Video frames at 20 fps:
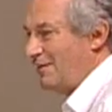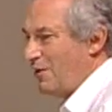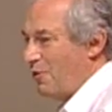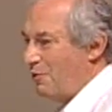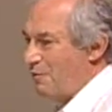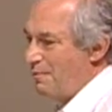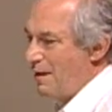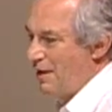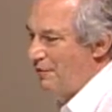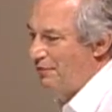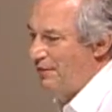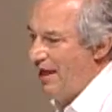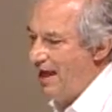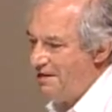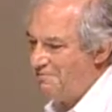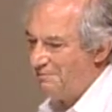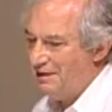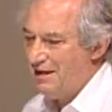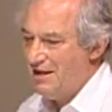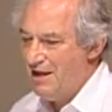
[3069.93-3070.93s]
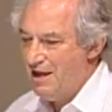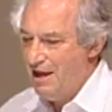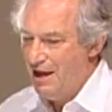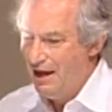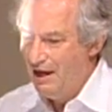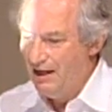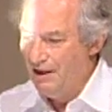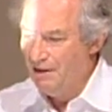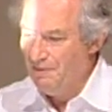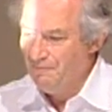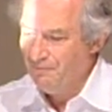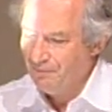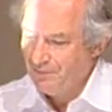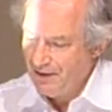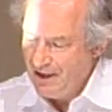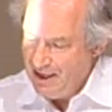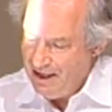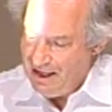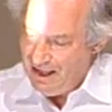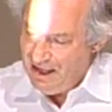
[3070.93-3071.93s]
know about that. Um,
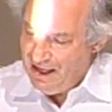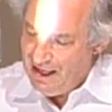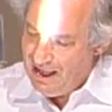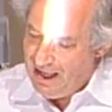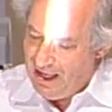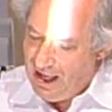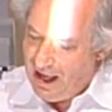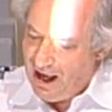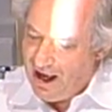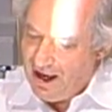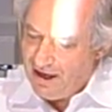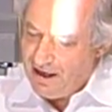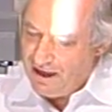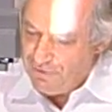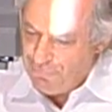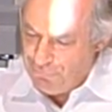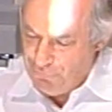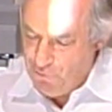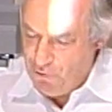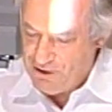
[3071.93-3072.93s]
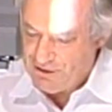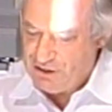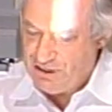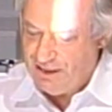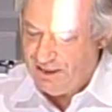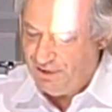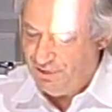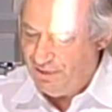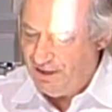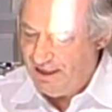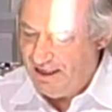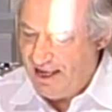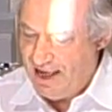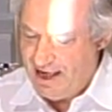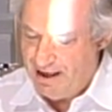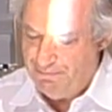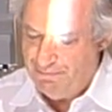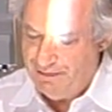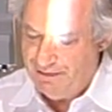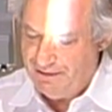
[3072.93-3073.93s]
an unfortunate thing
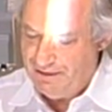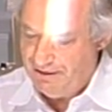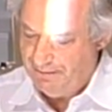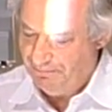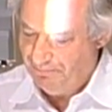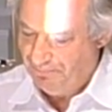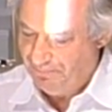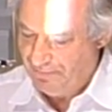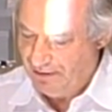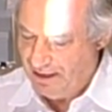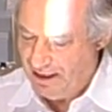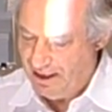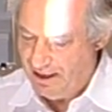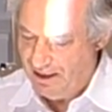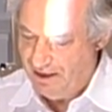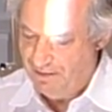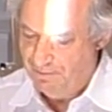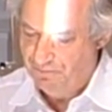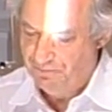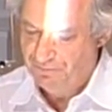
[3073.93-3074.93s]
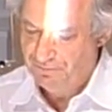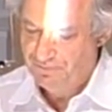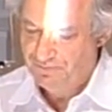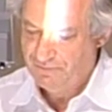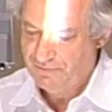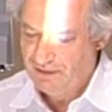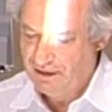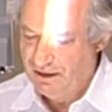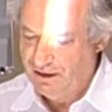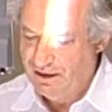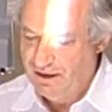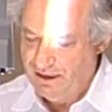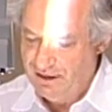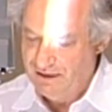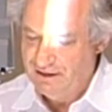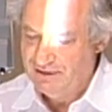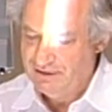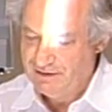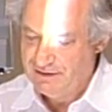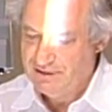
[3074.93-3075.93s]
happened um,
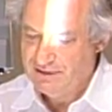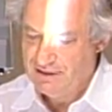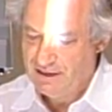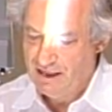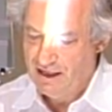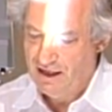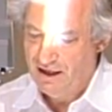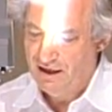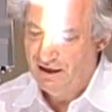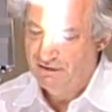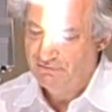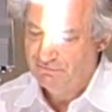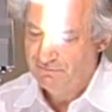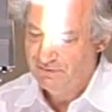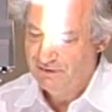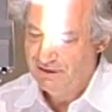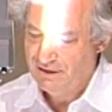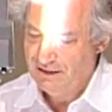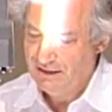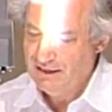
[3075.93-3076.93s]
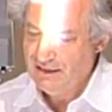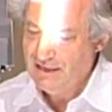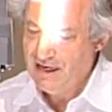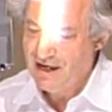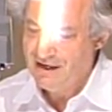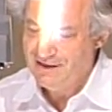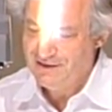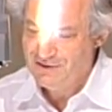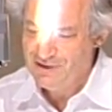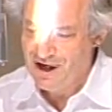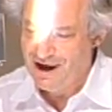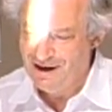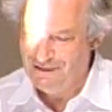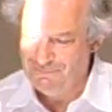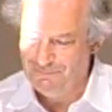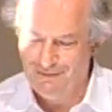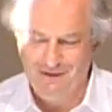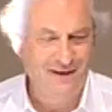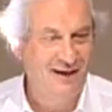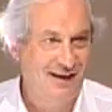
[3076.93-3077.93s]
is uh, he got a
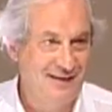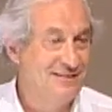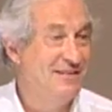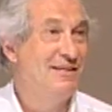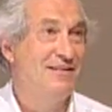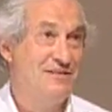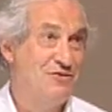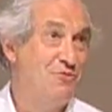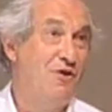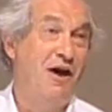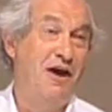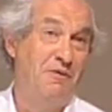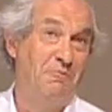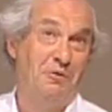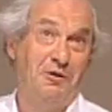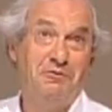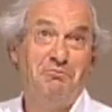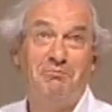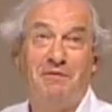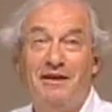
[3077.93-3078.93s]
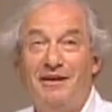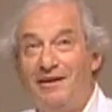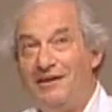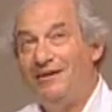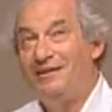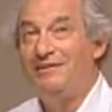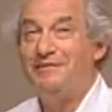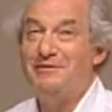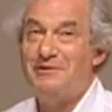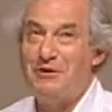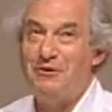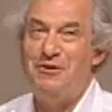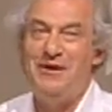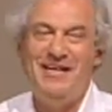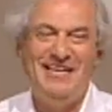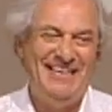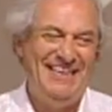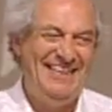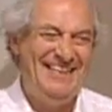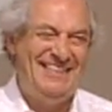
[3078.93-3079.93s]
job as an astronomer, and so
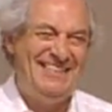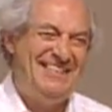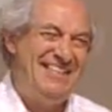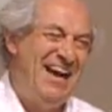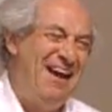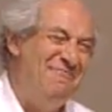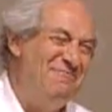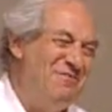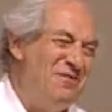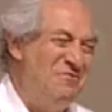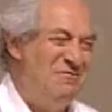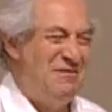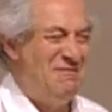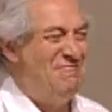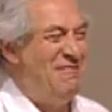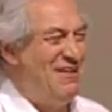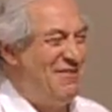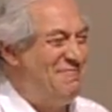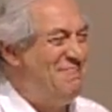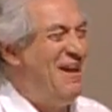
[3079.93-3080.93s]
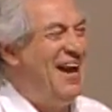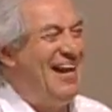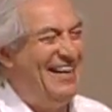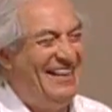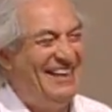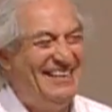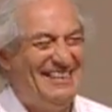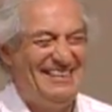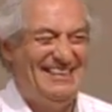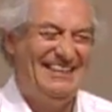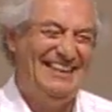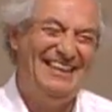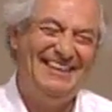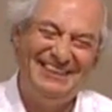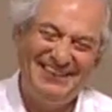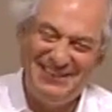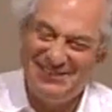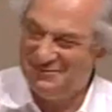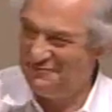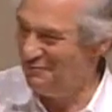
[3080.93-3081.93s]
he stopped doing mathematics, at
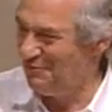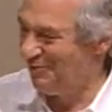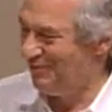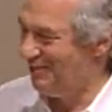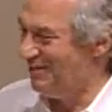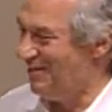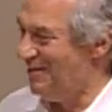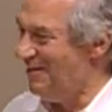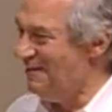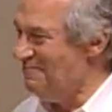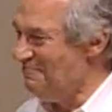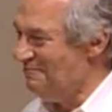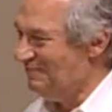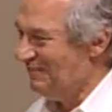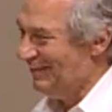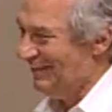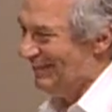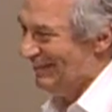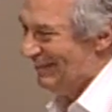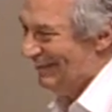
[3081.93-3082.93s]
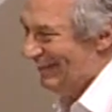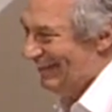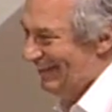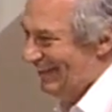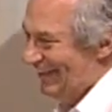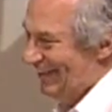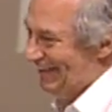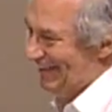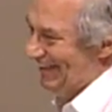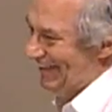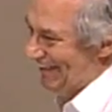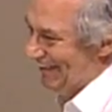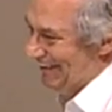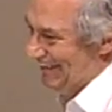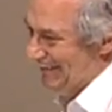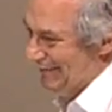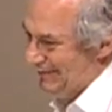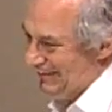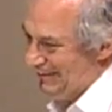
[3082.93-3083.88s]
least full time. Uh,